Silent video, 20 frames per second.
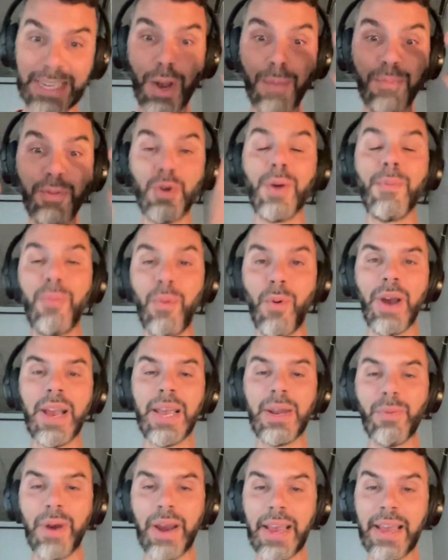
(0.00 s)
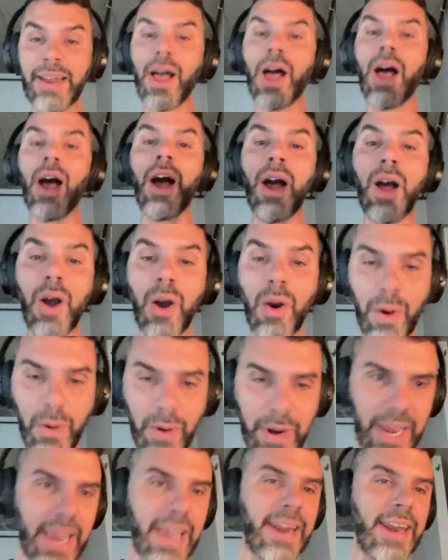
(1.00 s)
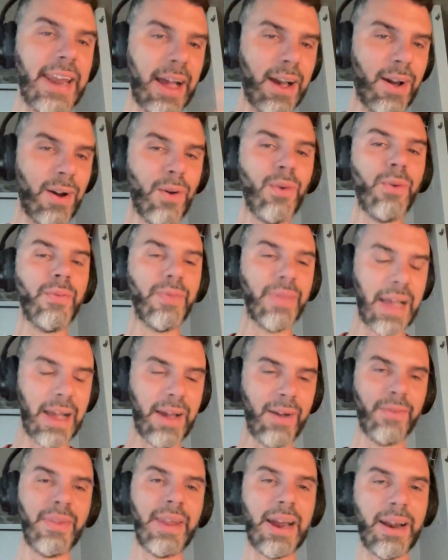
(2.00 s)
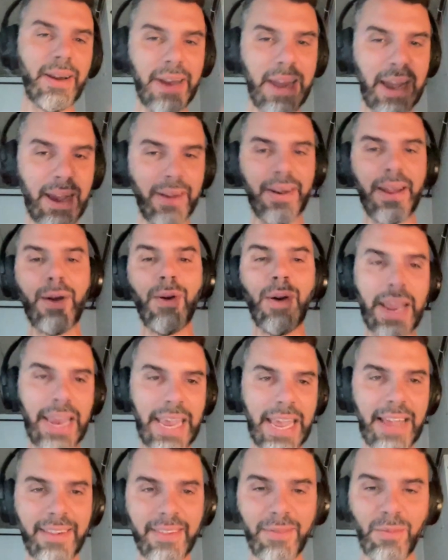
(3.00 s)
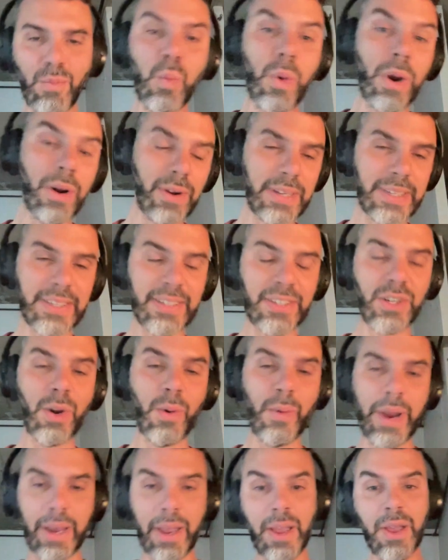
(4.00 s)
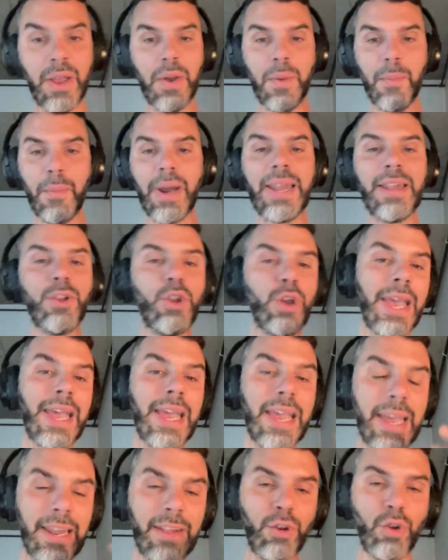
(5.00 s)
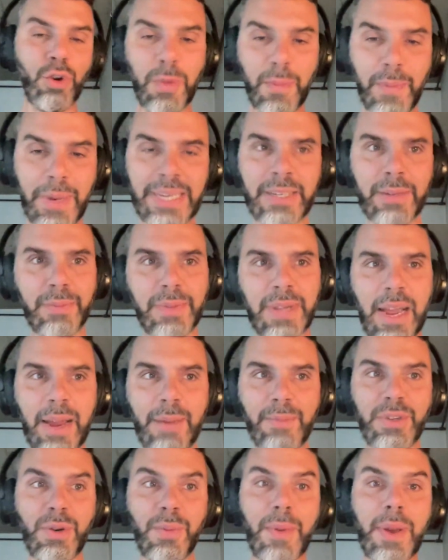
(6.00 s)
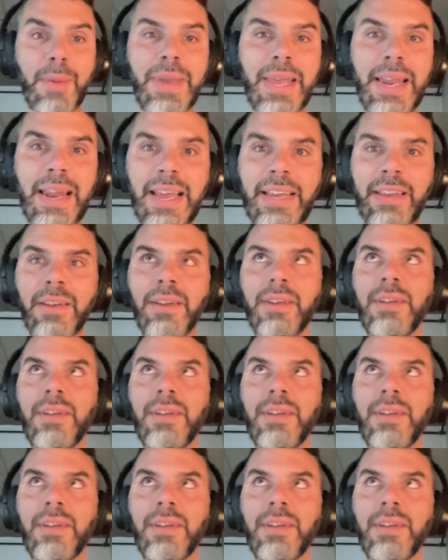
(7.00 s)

up to a point where I got, oh, okay, now I get where this is going. But it took me some time. So maybe like